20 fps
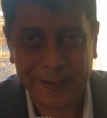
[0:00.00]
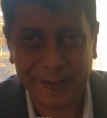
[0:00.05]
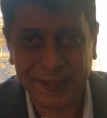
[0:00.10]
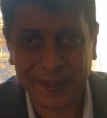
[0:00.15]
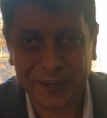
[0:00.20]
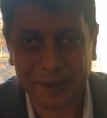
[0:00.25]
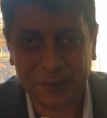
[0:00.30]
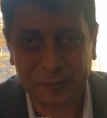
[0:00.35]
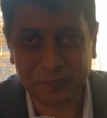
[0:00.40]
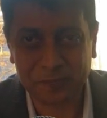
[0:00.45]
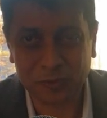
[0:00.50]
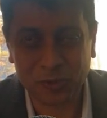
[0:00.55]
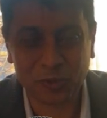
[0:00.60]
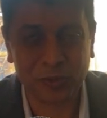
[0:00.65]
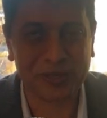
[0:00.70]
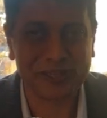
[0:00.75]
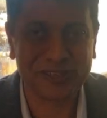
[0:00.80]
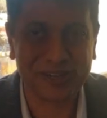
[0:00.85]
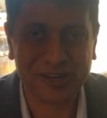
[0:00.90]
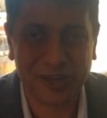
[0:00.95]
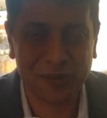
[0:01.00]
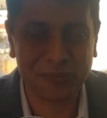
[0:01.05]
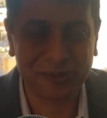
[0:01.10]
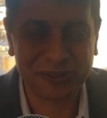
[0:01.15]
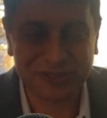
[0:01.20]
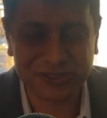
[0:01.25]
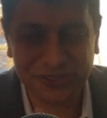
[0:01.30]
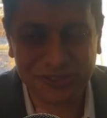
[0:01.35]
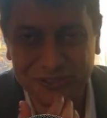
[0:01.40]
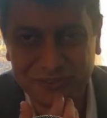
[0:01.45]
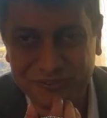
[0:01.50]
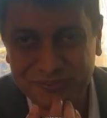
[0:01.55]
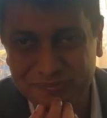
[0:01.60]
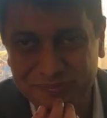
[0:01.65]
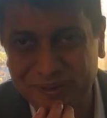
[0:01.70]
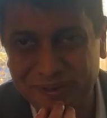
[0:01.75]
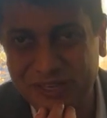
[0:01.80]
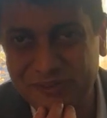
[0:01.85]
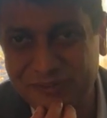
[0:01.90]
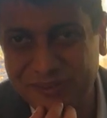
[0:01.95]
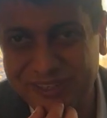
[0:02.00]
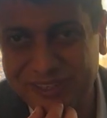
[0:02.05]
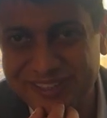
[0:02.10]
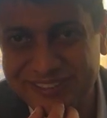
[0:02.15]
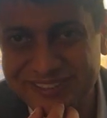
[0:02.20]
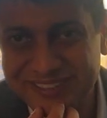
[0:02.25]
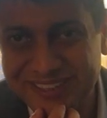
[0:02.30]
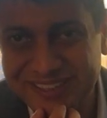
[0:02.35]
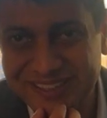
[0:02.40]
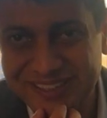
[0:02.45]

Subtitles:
No matter how much of benefit they say